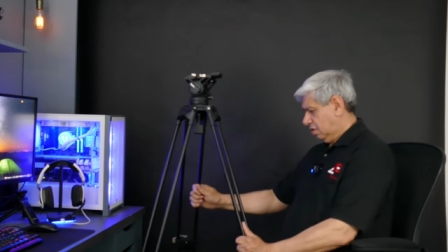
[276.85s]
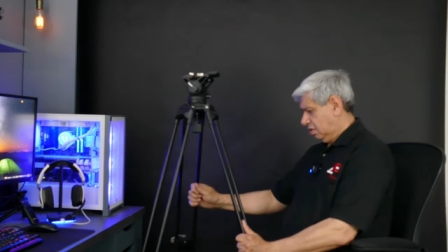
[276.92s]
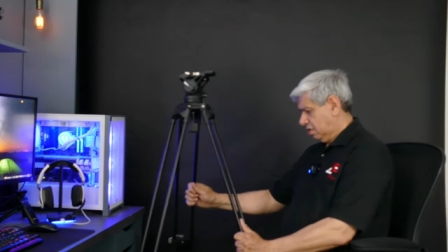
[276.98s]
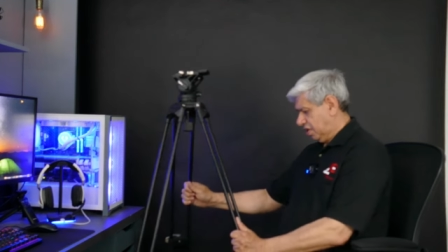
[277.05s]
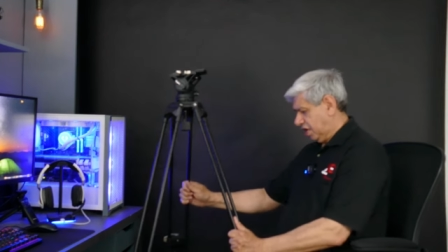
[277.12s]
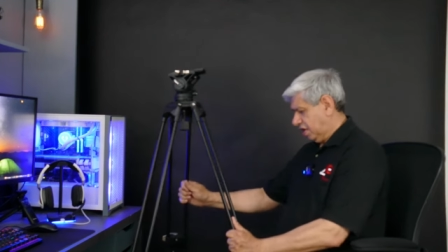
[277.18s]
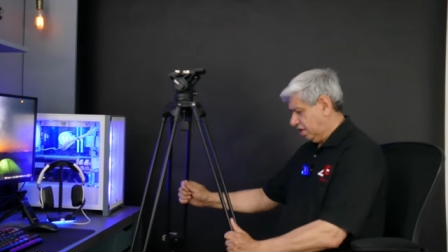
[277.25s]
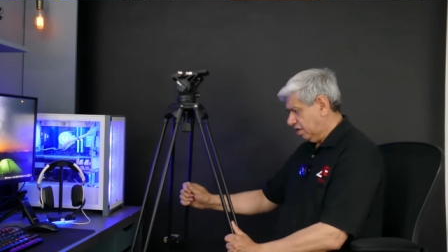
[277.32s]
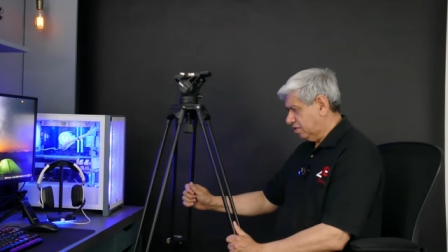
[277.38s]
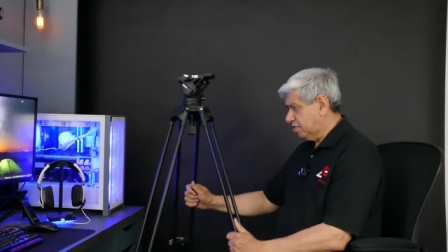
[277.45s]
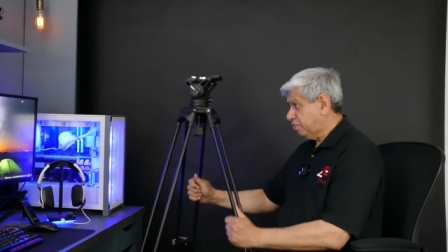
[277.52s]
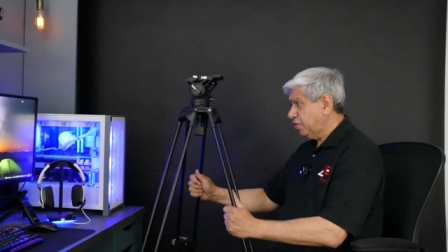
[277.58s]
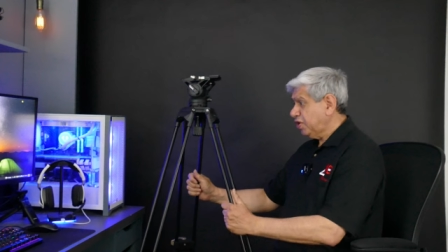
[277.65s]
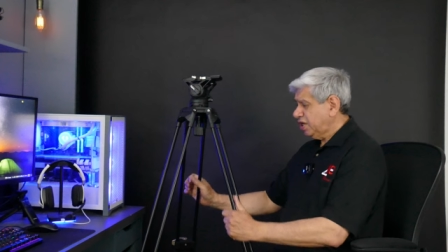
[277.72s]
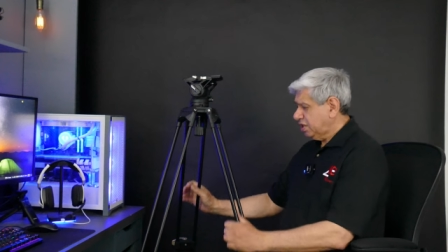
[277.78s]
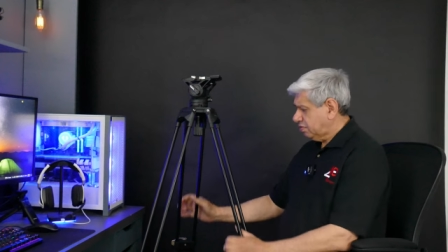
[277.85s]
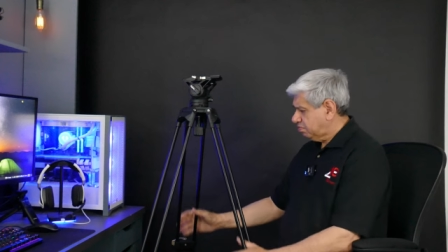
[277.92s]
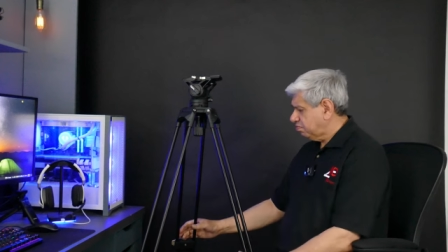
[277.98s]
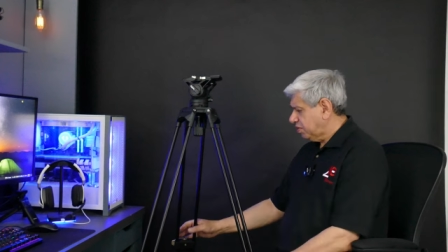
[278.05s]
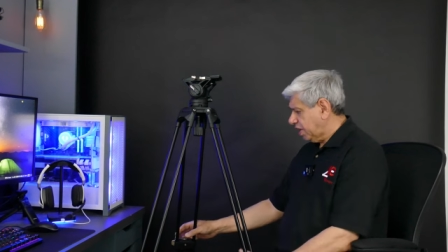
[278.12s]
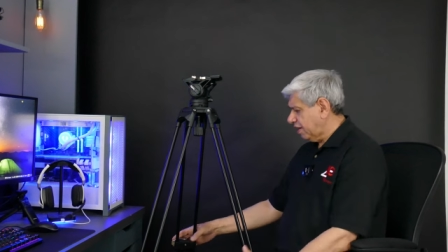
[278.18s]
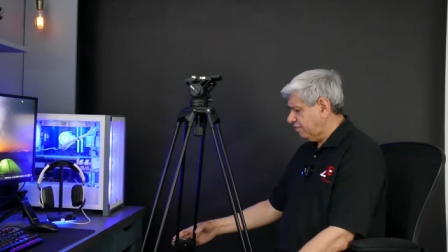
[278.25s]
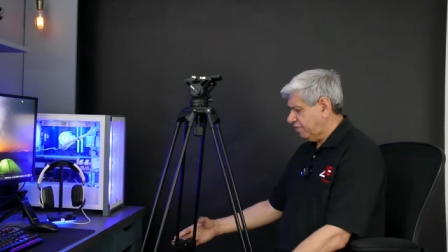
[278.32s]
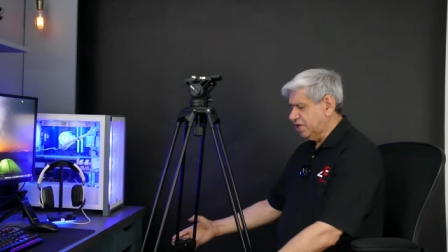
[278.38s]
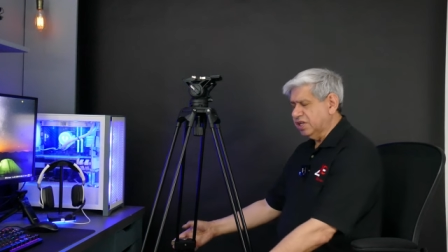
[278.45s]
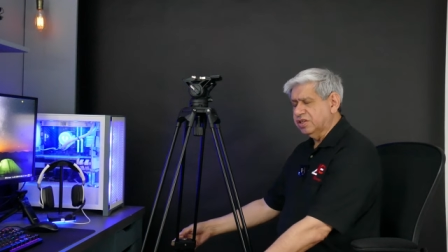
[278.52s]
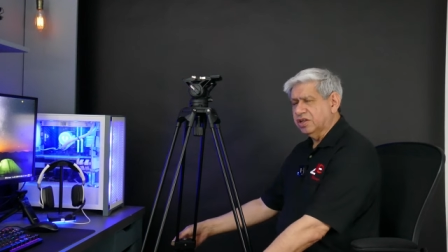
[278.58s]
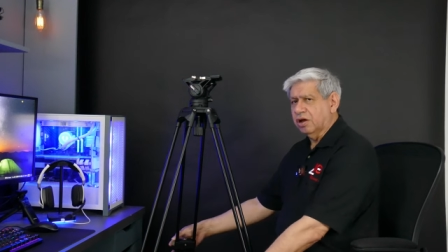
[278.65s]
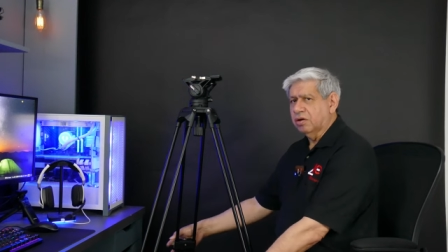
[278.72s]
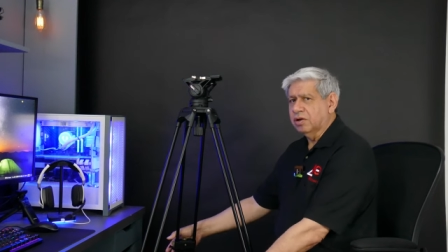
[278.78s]
thing. It's pretty hefty,
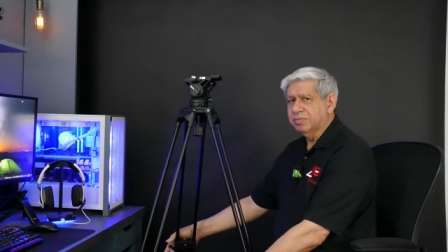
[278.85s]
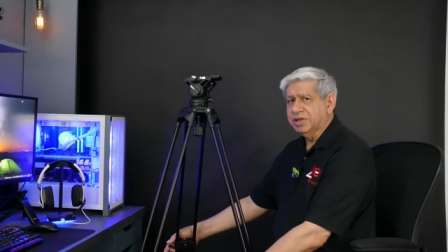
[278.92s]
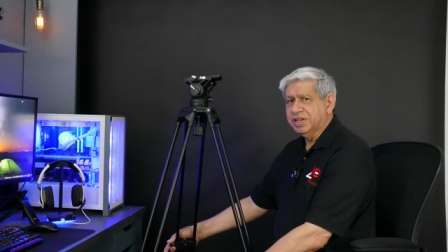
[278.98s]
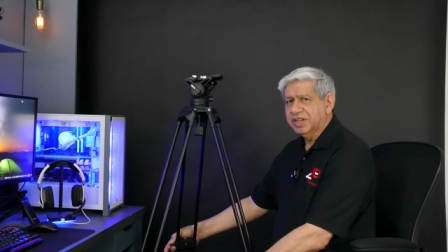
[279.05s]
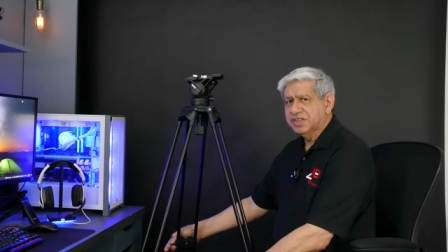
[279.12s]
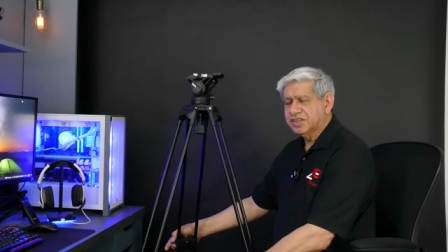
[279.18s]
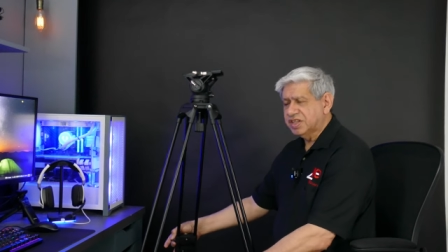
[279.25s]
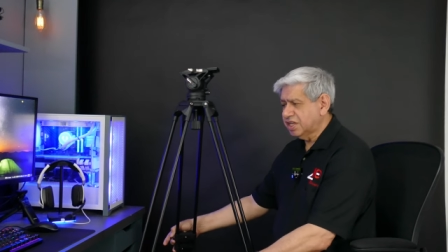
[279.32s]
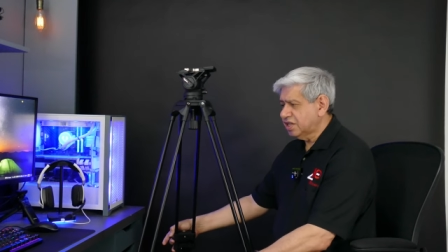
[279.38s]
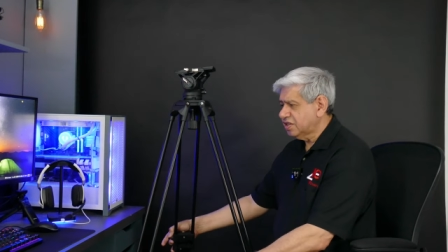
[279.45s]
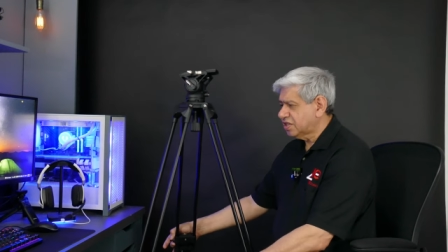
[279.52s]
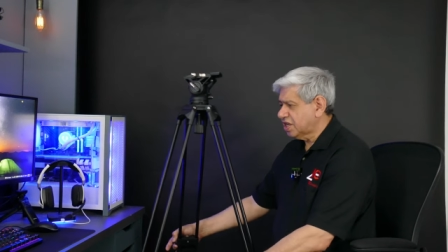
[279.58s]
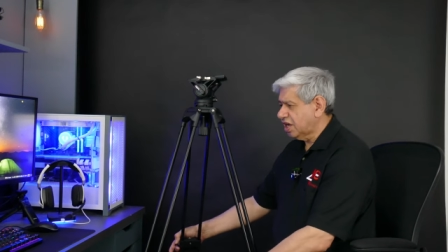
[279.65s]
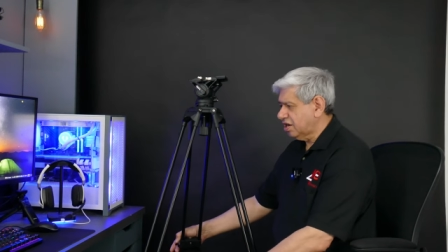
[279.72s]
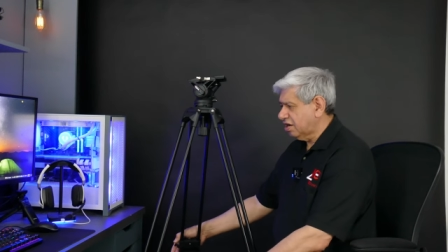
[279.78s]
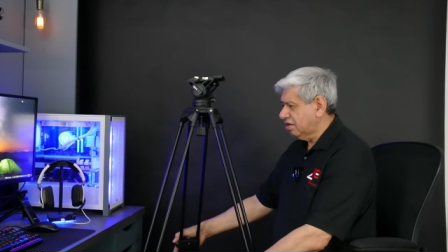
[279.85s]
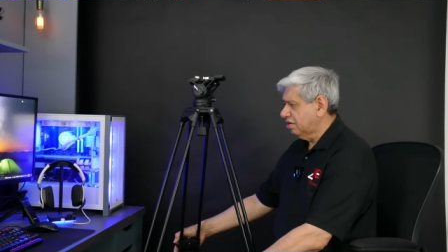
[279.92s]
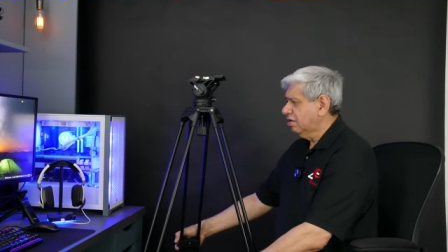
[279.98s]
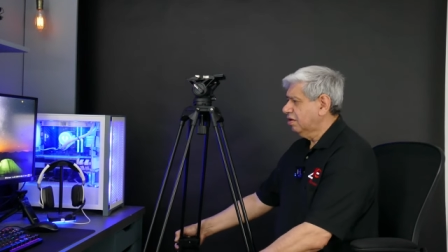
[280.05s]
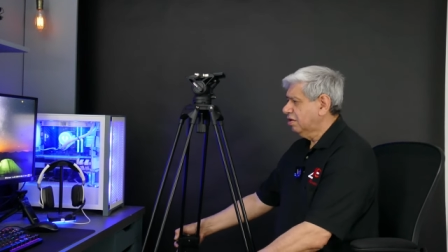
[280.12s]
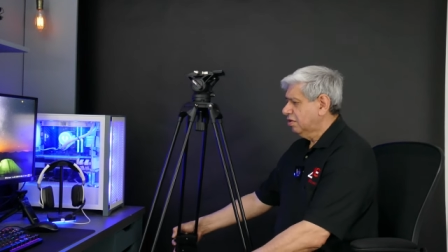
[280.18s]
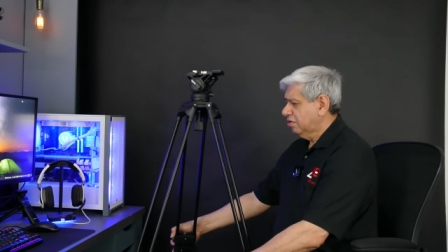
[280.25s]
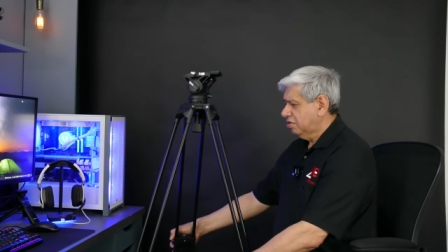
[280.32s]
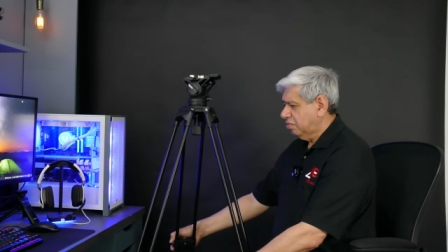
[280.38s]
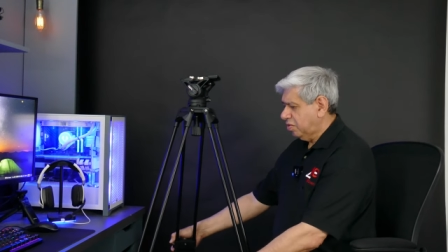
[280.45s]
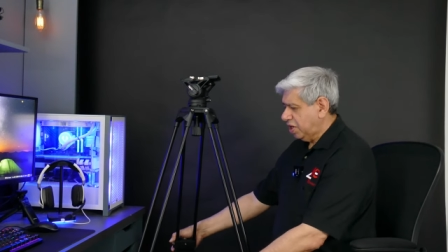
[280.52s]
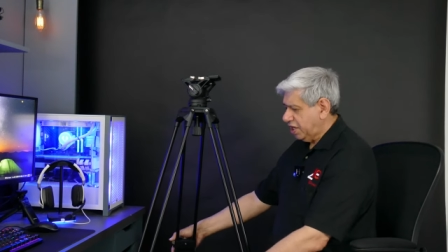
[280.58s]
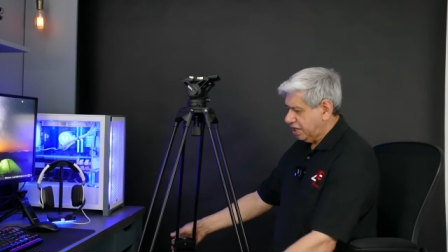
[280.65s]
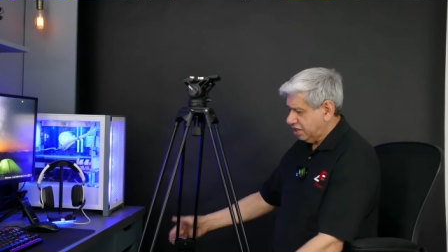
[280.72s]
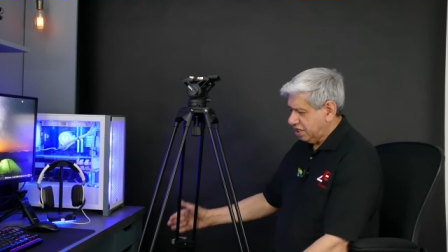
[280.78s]
though. I mean, this thing has got to
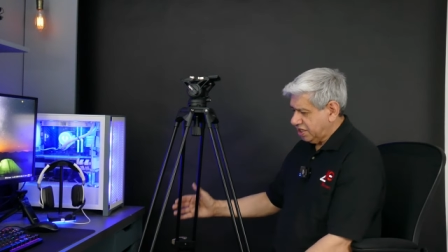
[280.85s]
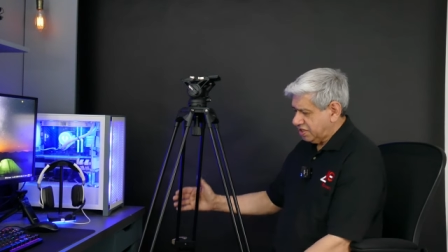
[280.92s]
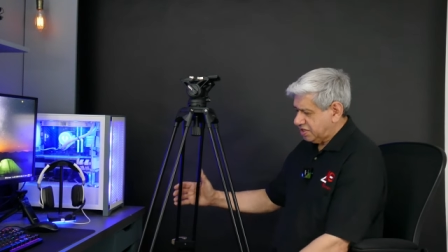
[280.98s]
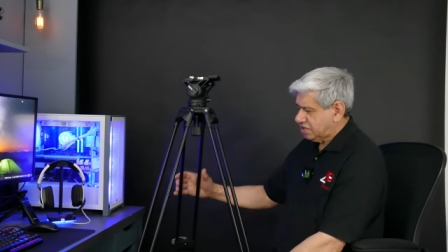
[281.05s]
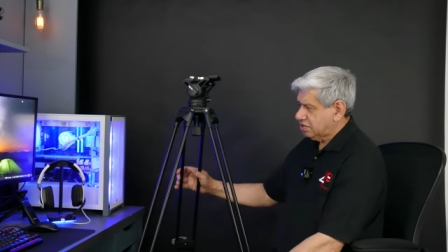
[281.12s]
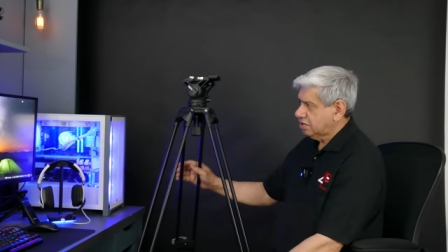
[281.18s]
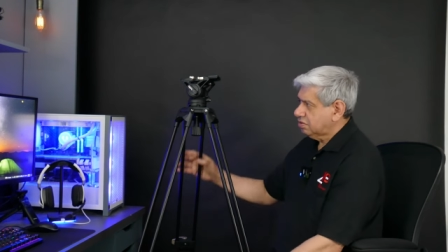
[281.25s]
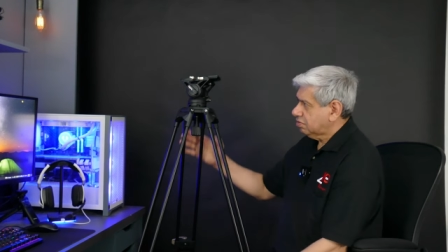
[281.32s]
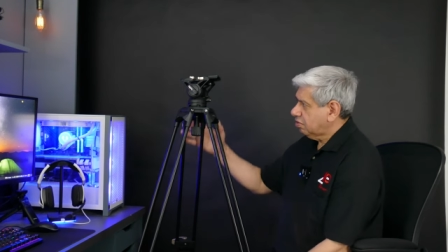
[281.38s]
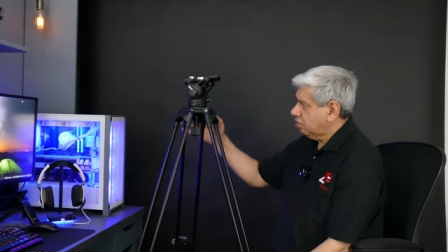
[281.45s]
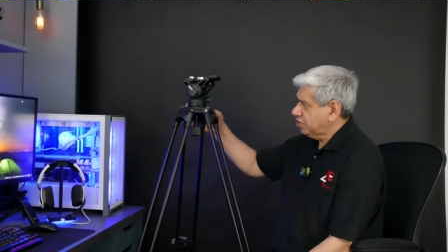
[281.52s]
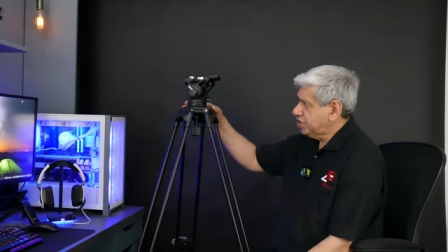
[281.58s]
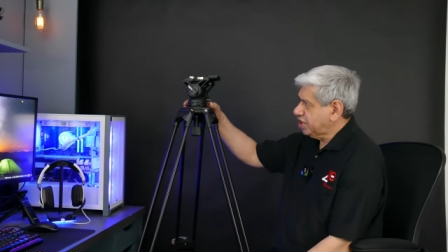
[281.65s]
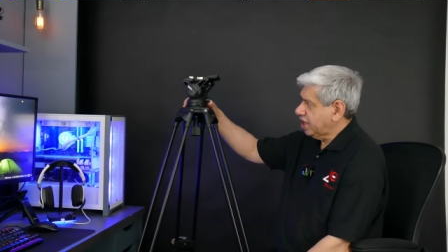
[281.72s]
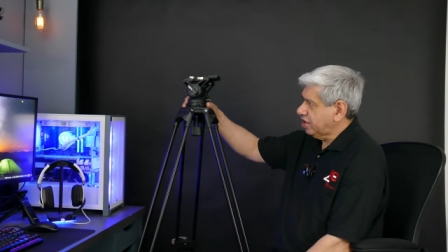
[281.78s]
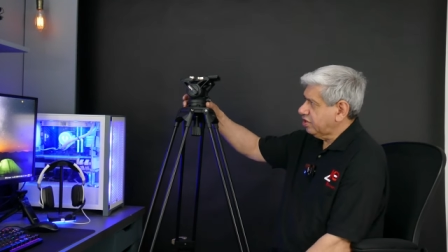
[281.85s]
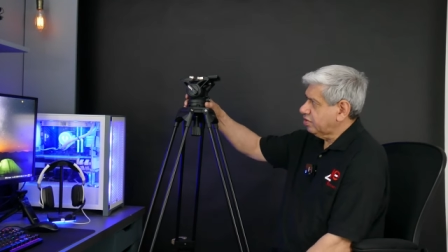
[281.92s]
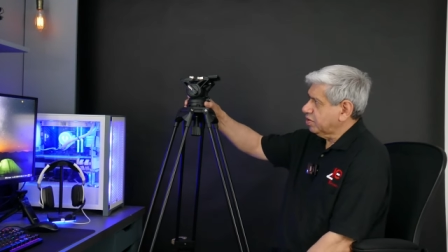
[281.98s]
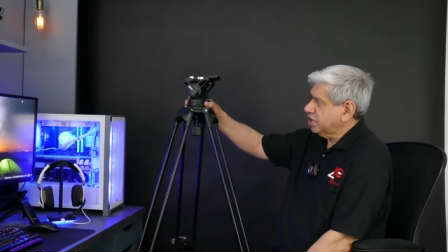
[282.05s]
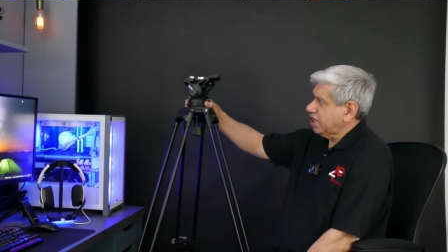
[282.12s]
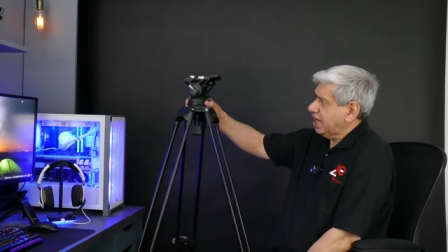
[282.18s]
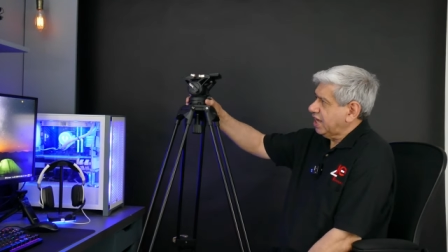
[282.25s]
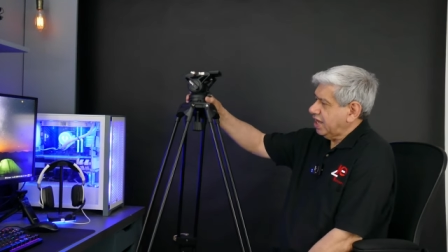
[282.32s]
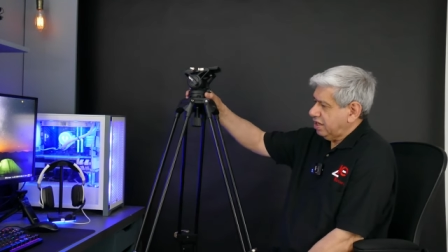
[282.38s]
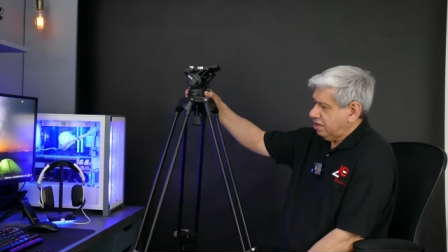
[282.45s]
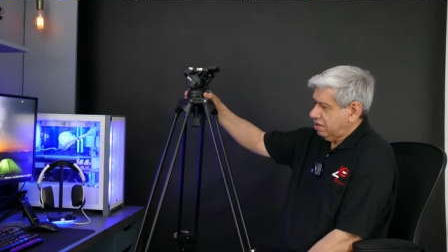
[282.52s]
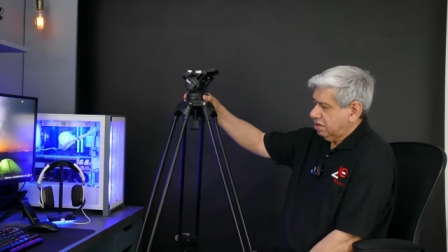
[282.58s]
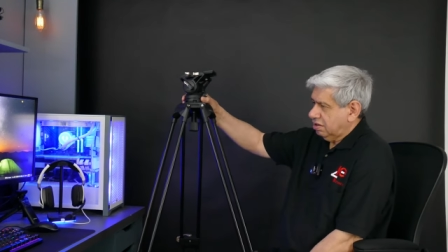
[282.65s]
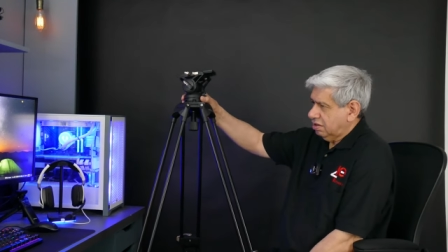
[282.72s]
weigh at least altogether with the head